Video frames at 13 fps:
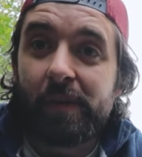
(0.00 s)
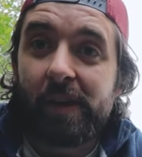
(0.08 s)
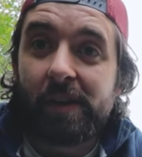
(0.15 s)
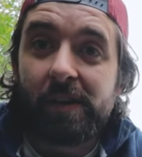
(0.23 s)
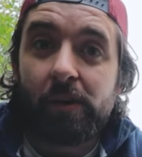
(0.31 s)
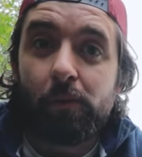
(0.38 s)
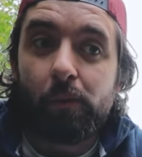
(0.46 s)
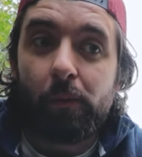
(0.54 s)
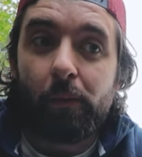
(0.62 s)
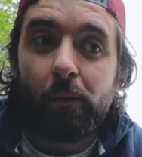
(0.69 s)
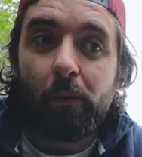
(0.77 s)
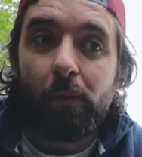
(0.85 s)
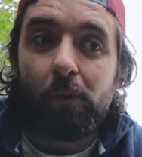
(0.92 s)
And you know
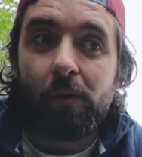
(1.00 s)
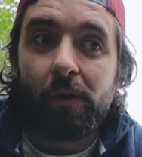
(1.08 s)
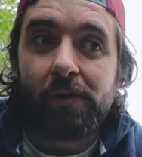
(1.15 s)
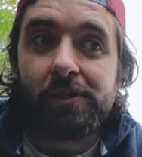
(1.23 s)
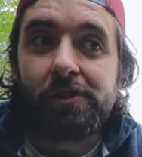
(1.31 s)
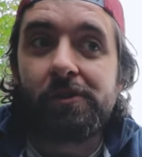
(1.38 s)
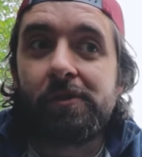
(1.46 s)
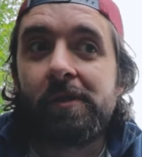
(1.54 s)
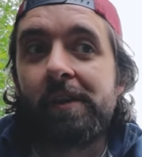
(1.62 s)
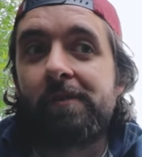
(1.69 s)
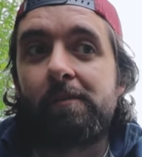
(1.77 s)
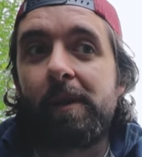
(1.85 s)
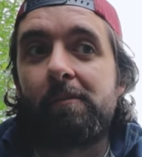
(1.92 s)
what you do
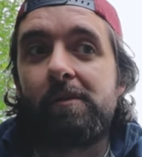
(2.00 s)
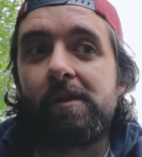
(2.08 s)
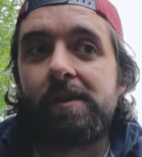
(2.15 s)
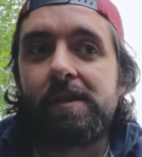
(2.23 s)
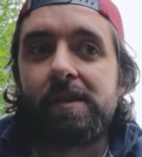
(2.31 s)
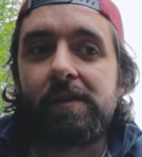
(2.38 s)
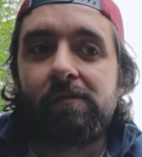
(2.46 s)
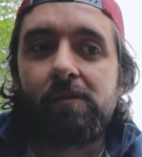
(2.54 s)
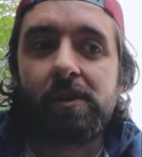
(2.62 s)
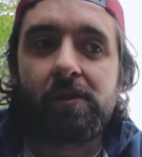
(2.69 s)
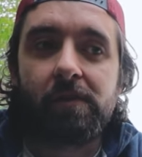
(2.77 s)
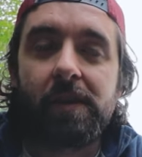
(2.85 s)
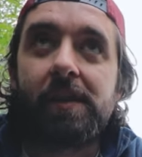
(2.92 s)
have to remember is even
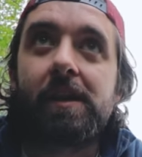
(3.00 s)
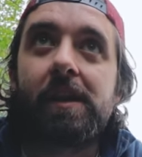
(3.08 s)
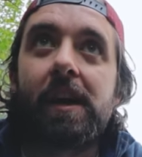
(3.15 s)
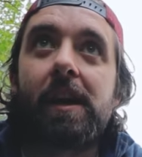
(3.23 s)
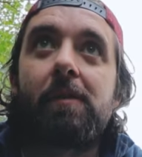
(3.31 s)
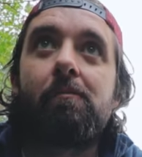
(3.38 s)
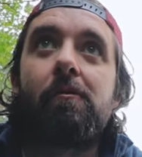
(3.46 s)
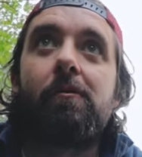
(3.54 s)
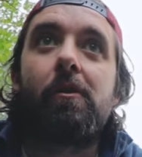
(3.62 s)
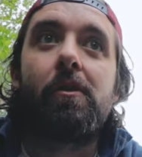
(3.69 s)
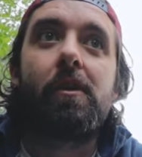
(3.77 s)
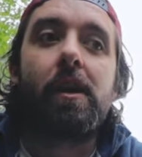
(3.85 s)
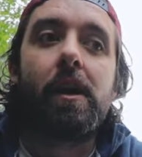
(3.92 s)
when you're in the game
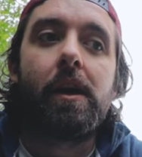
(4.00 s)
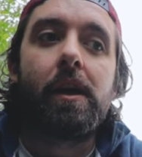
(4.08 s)
for,